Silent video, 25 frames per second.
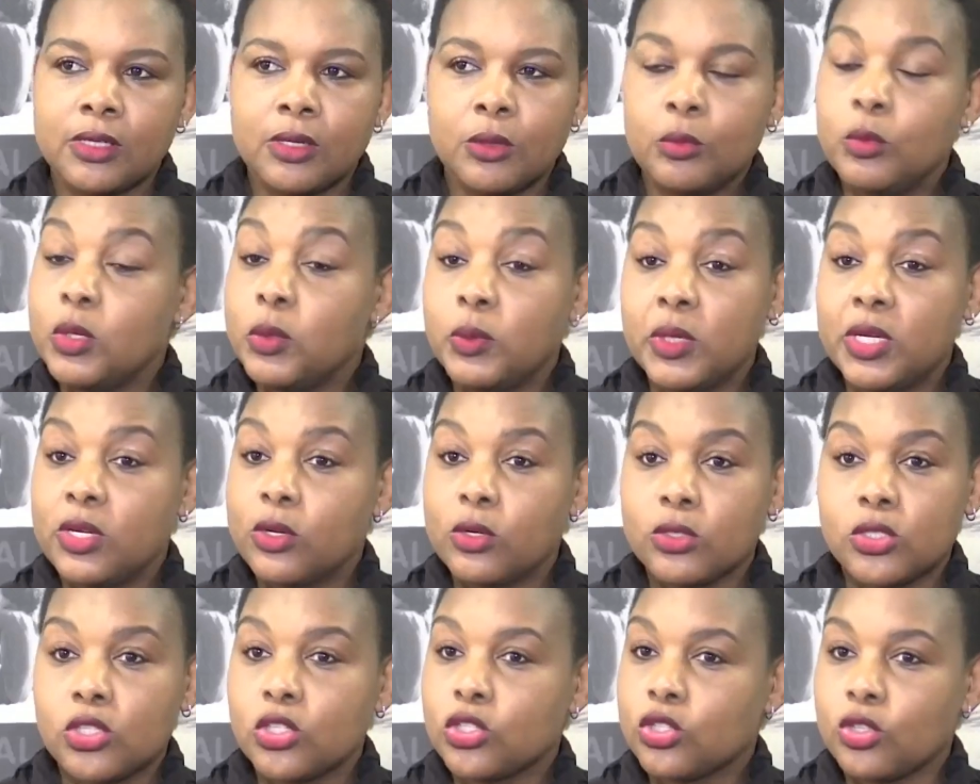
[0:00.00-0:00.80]
We were
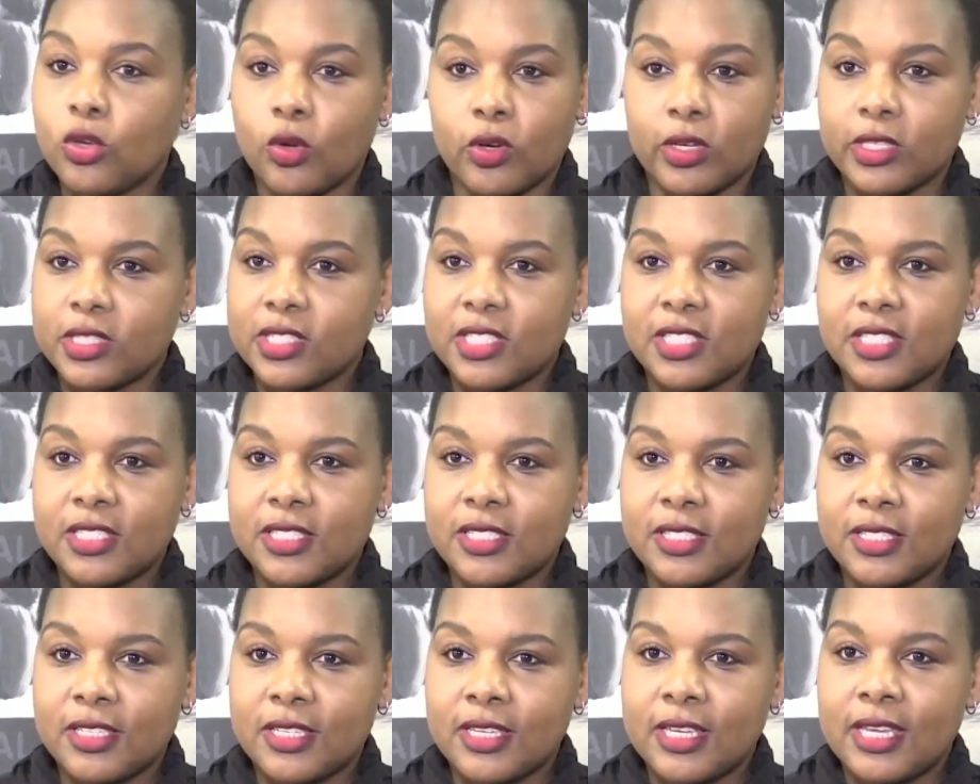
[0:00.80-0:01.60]
not shocked.
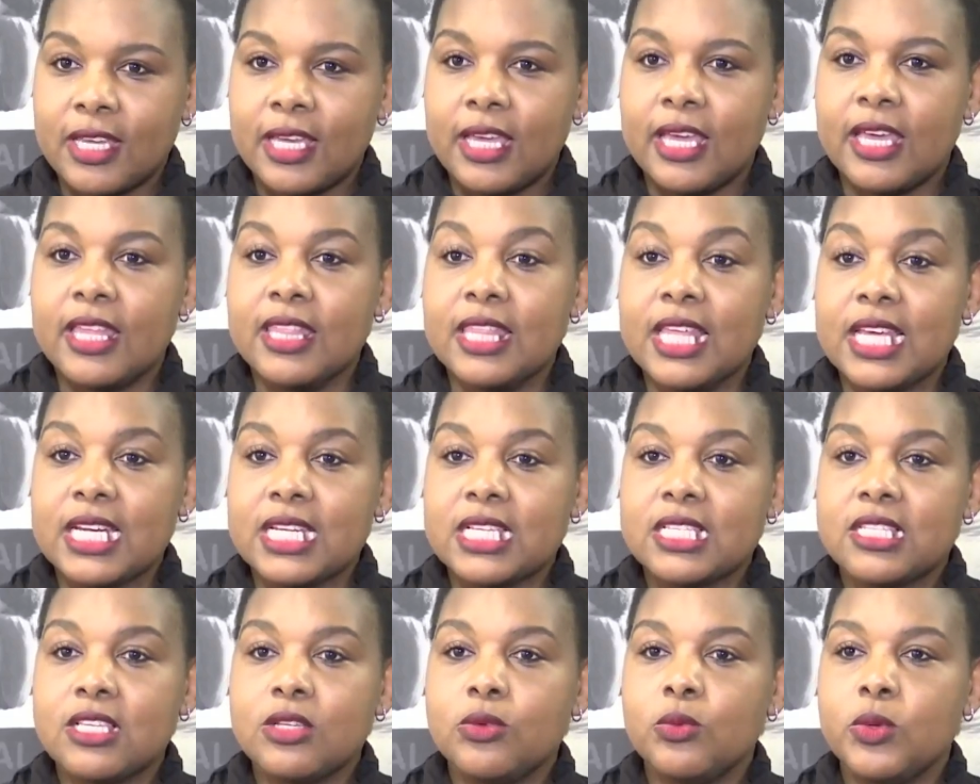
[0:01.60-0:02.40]
And the reason